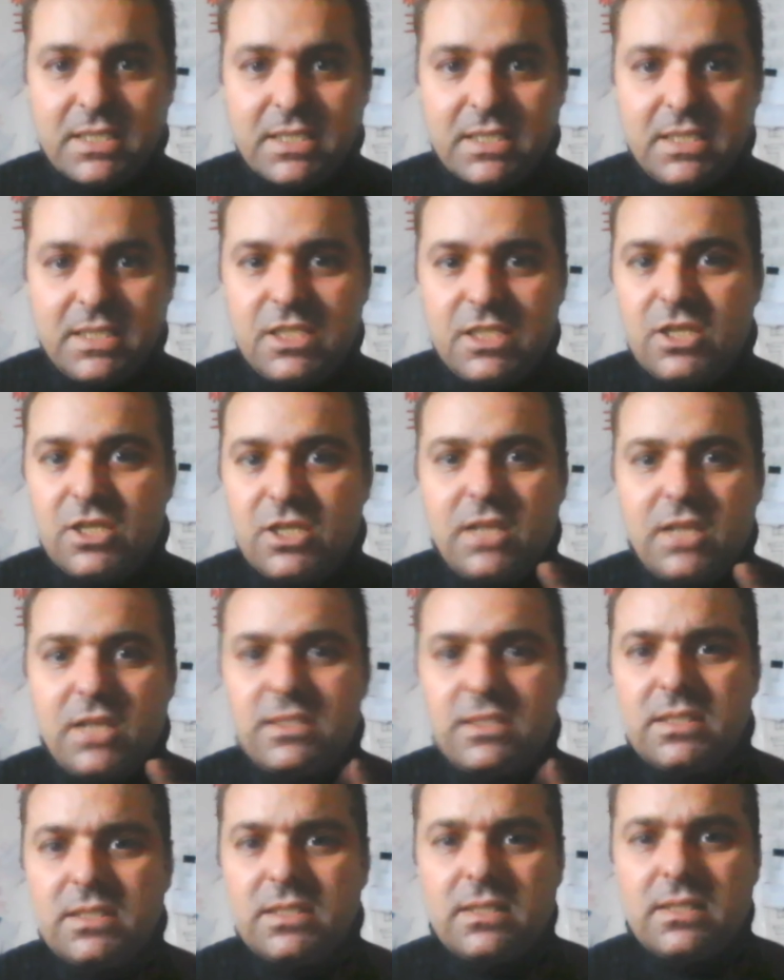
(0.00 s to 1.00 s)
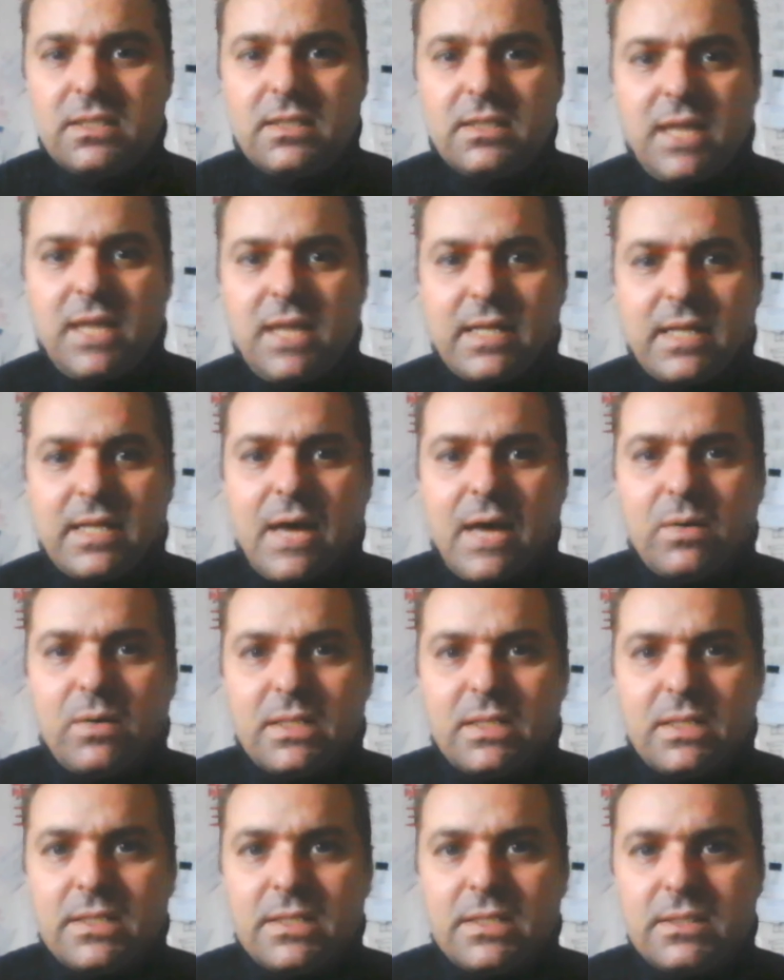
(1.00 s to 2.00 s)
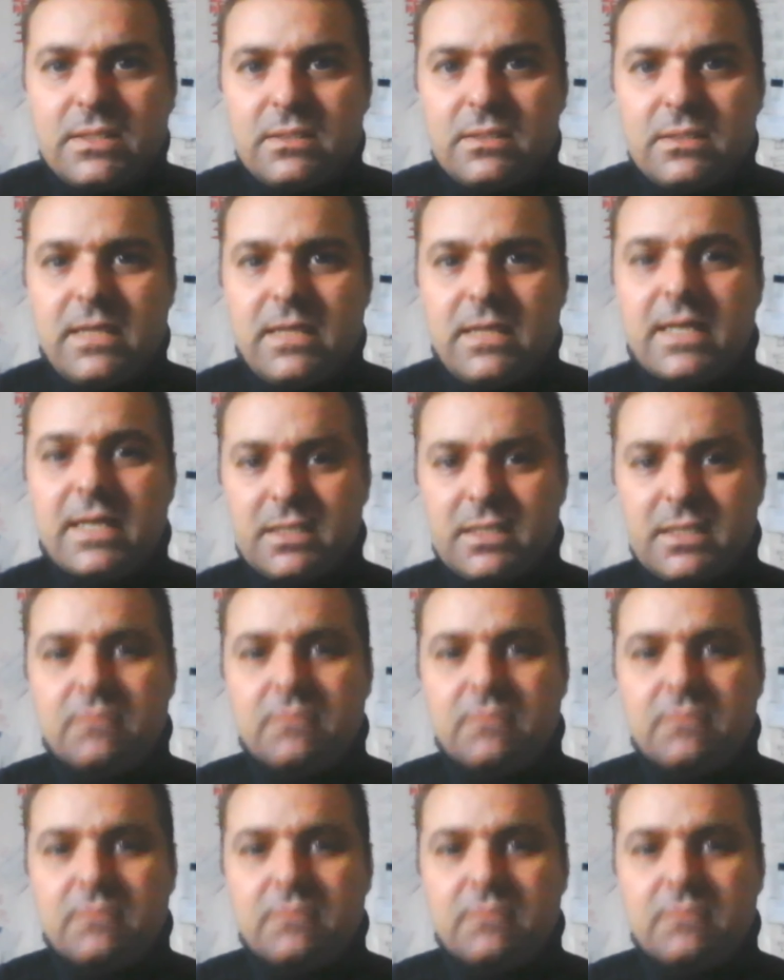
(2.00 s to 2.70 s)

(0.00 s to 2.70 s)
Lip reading: is not like ours, like the